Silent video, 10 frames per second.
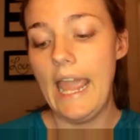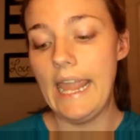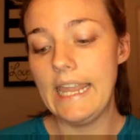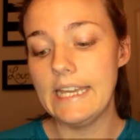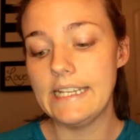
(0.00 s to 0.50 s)

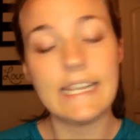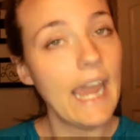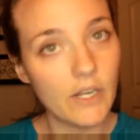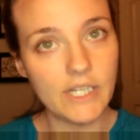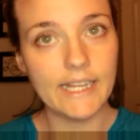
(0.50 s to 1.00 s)
and it
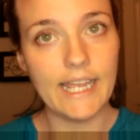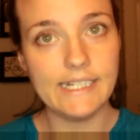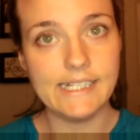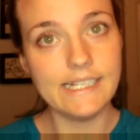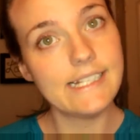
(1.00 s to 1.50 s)

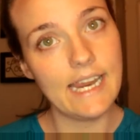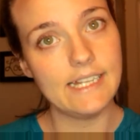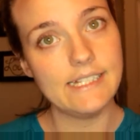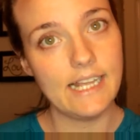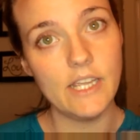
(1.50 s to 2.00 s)
calculates the
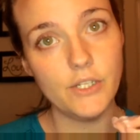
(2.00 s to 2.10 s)
scans that